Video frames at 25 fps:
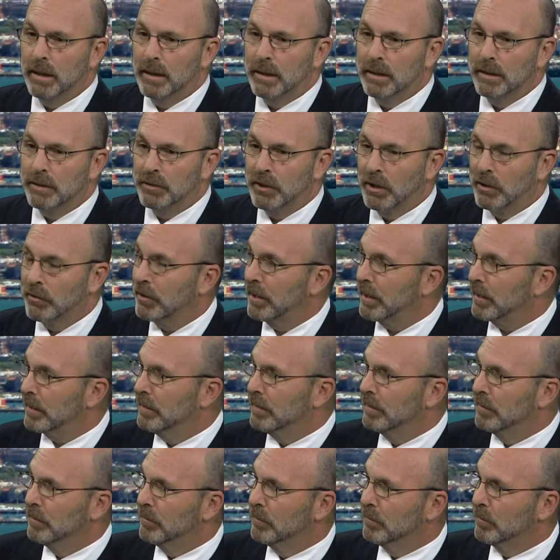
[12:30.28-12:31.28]
Sounds like
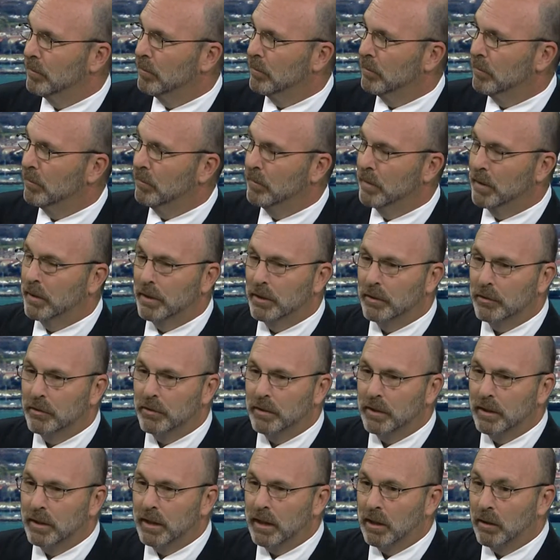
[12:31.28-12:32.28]
a very
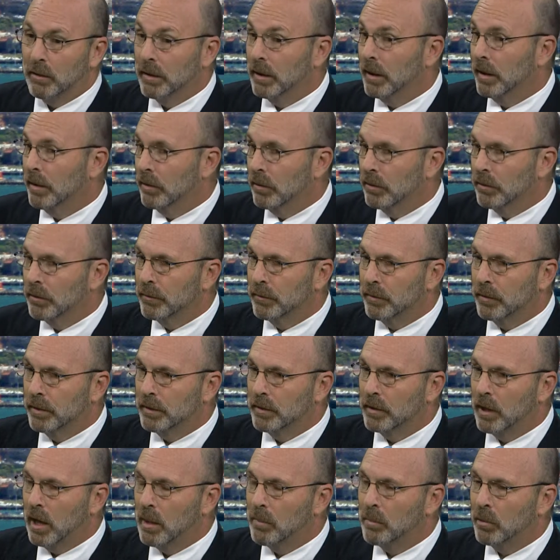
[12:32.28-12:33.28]
interesting area. I know it's very
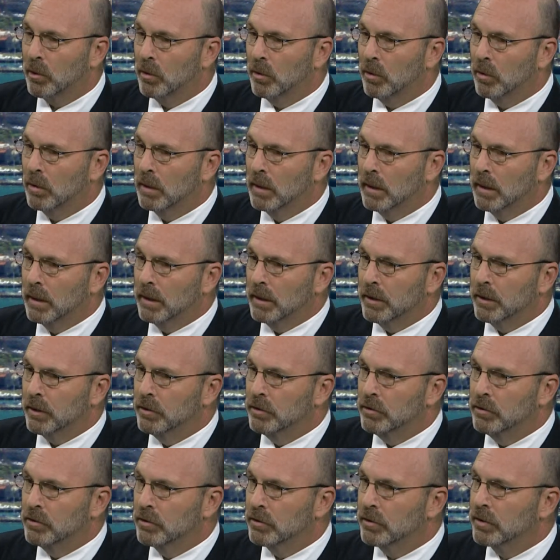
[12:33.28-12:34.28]
topical. Could
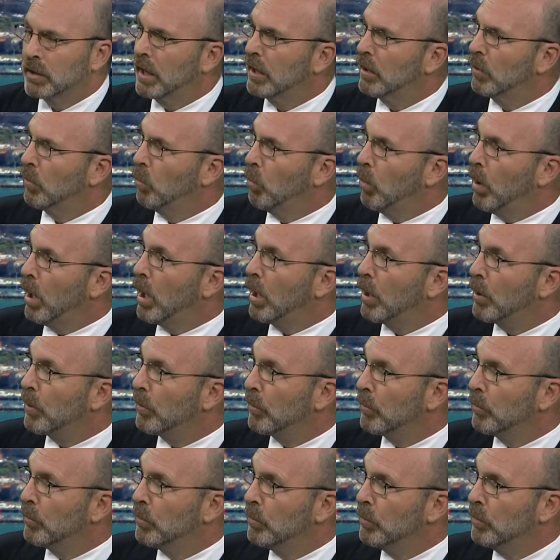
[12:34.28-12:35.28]
you just kind of walk
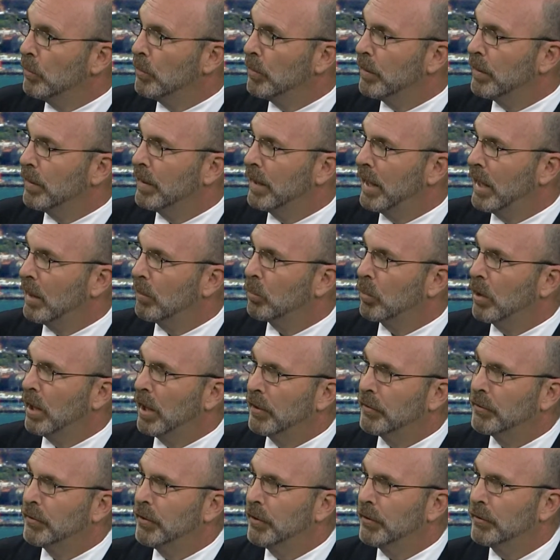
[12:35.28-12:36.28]
through that
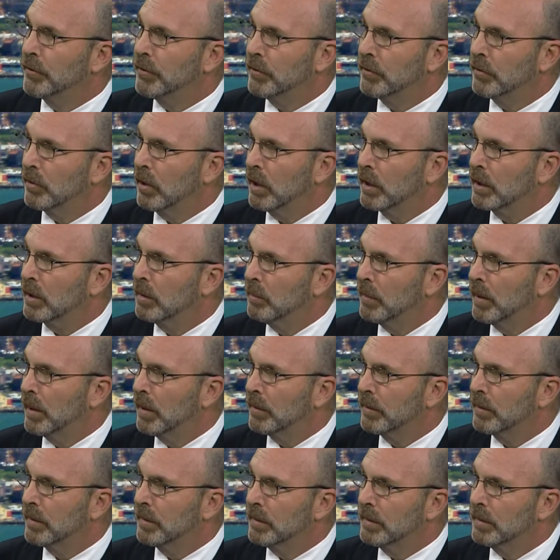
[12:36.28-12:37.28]
process and talk
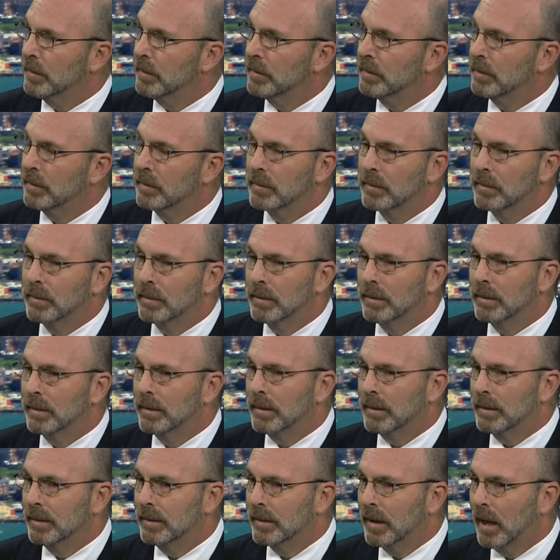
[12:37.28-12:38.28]
about the
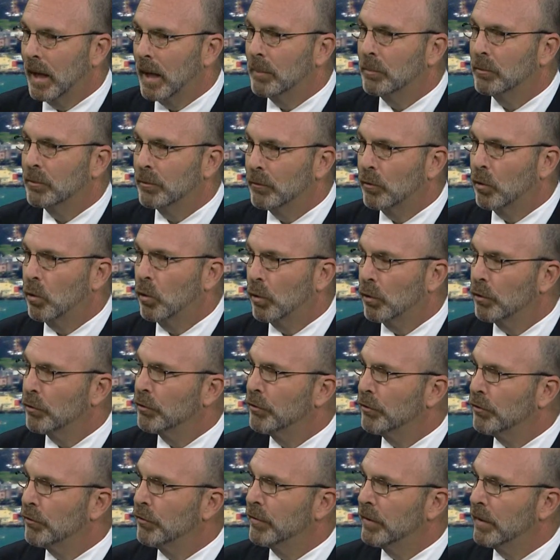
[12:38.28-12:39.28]
types of
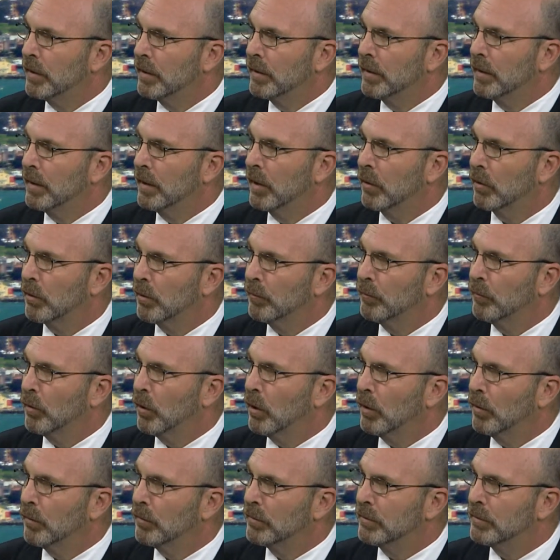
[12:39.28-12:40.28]
courses that are
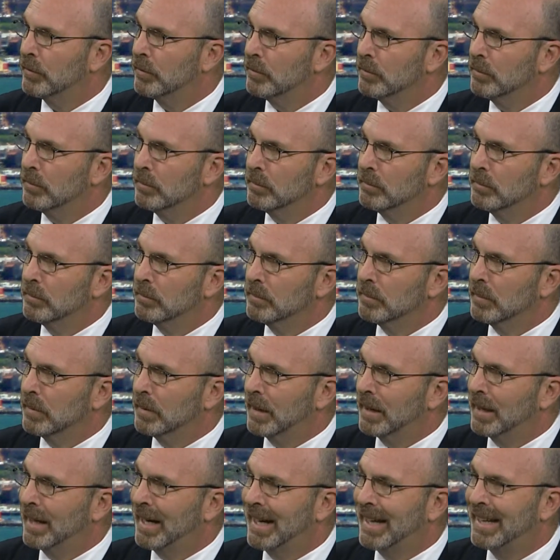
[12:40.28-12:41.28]
involved to
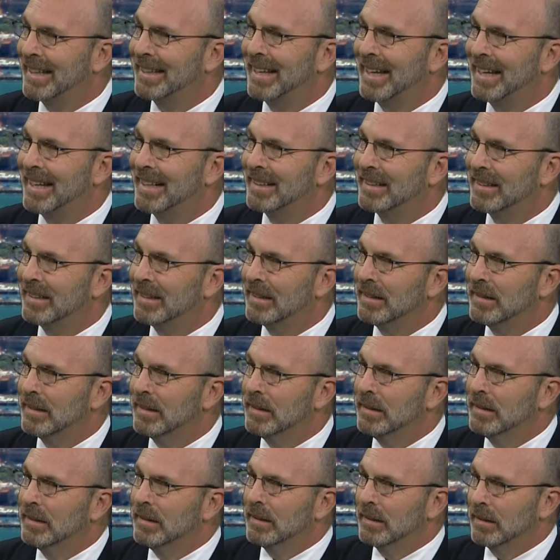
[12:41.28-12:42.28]
highlight
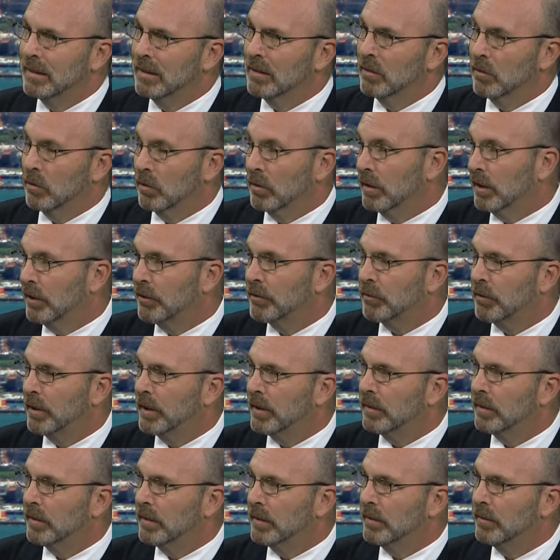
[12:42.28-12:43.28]
or
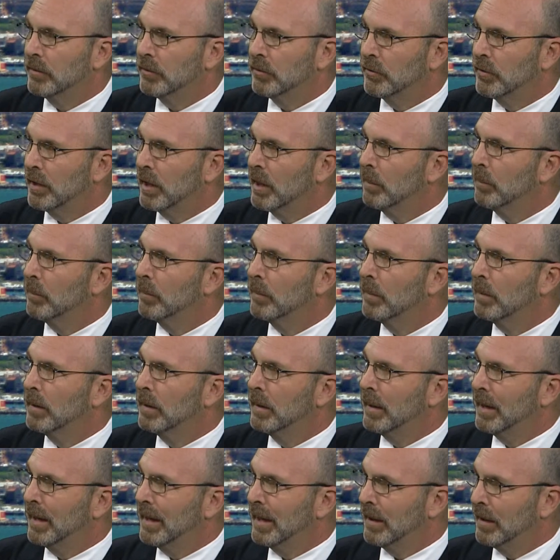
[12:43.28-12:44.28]
illustrate the STEM
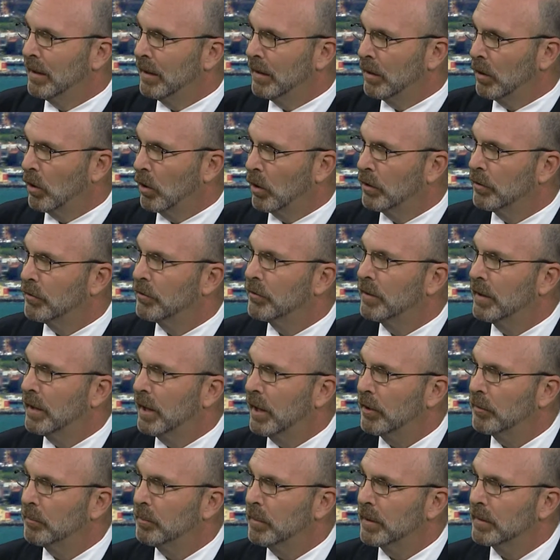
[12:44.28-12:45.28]
and then the arts
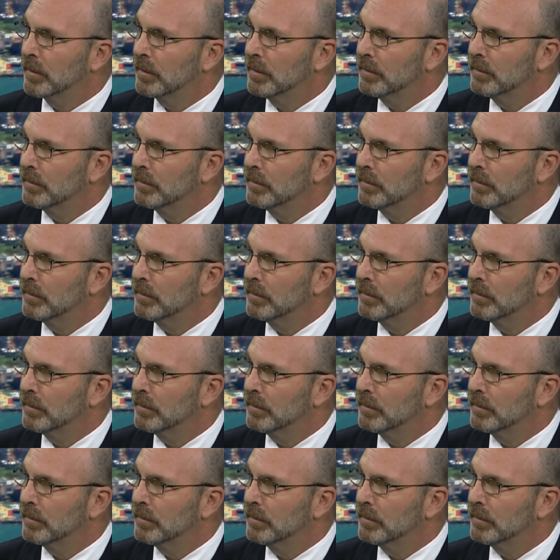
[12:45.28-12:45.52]
aspect?